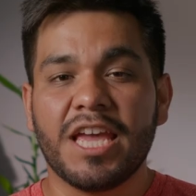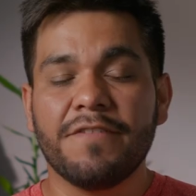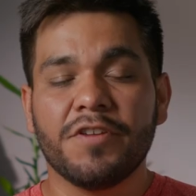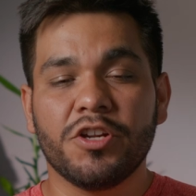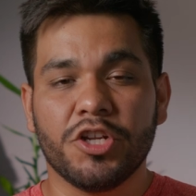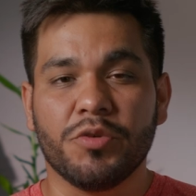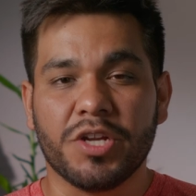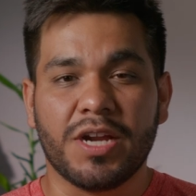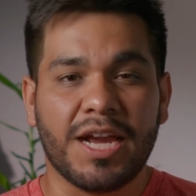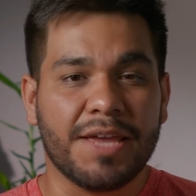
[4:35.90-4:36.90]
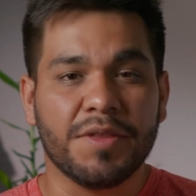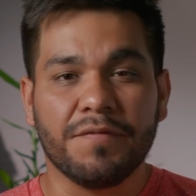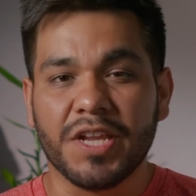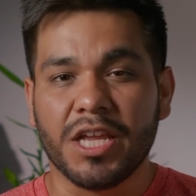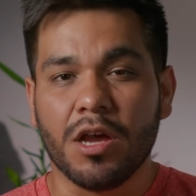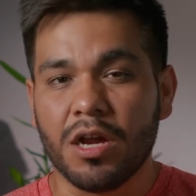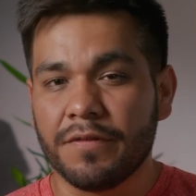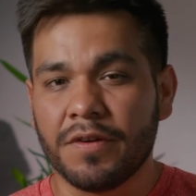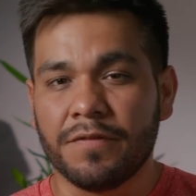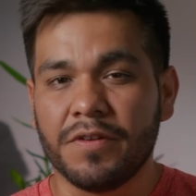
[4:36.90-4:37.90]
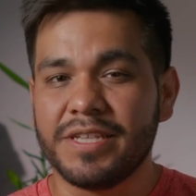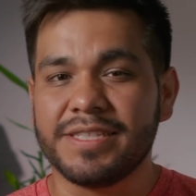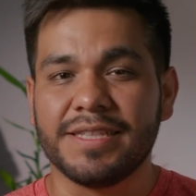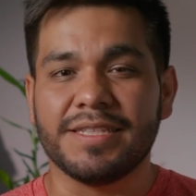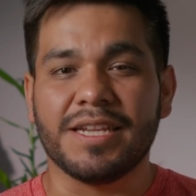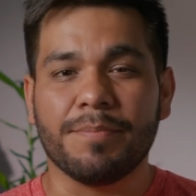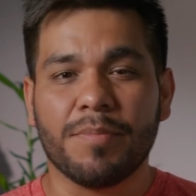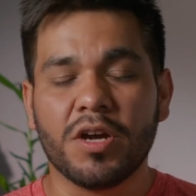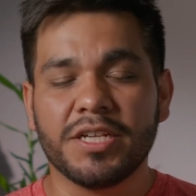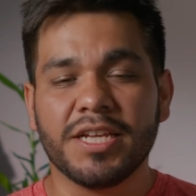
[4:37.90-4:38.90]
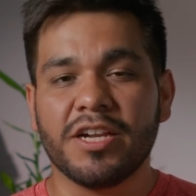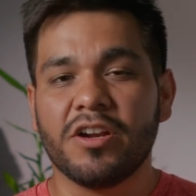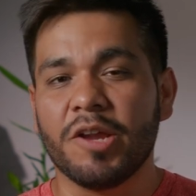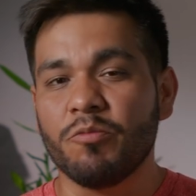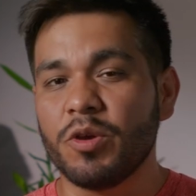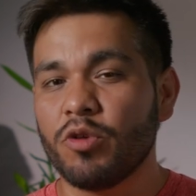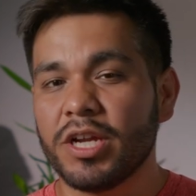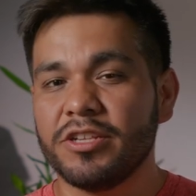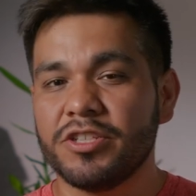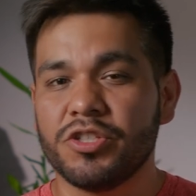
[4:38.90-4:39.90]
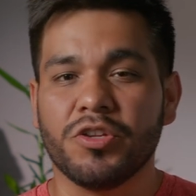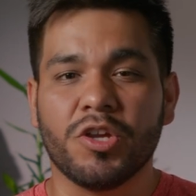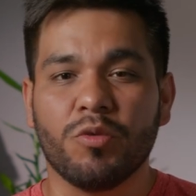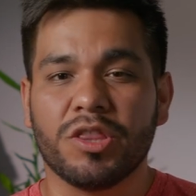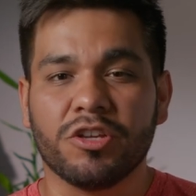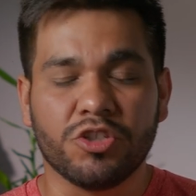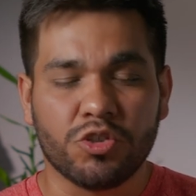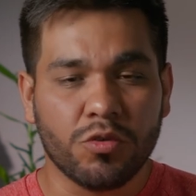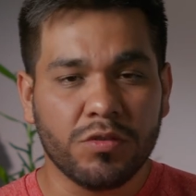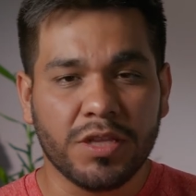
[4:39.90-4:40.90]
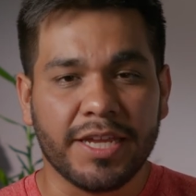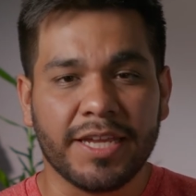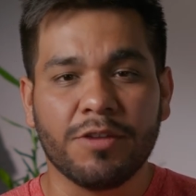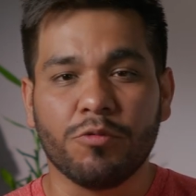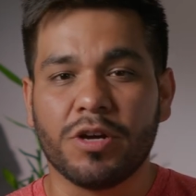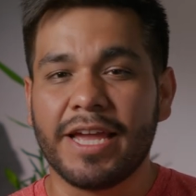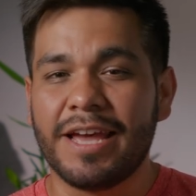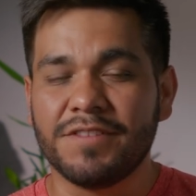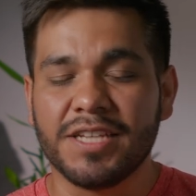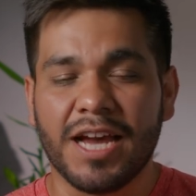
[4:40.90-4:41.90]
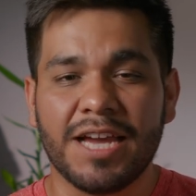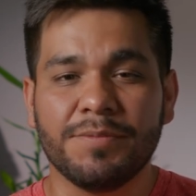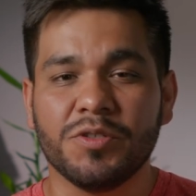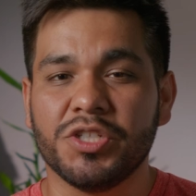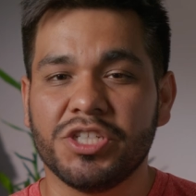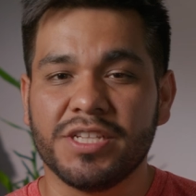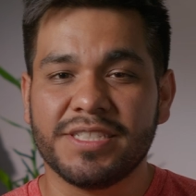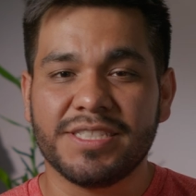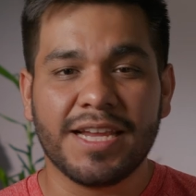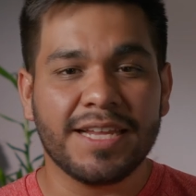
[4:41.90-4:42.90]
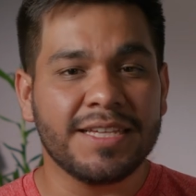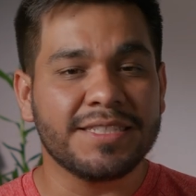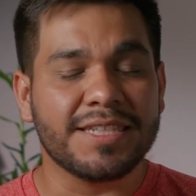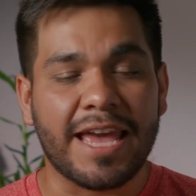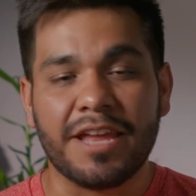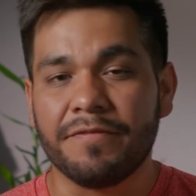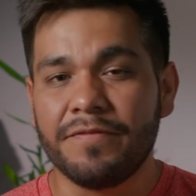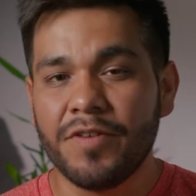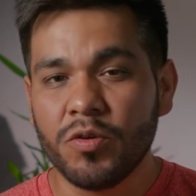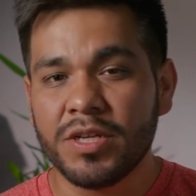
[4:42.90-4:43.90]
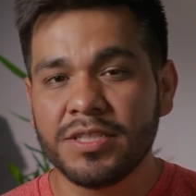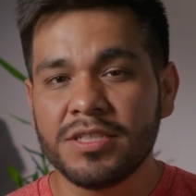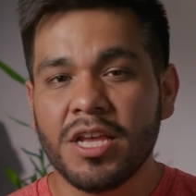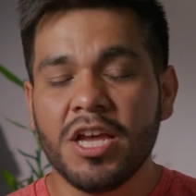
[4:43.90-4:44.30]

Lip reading: If you're new here, I am the videographer for the Sin City Bartender, and we work in a studio with controlled lighting where I have time to adjust settings and focus.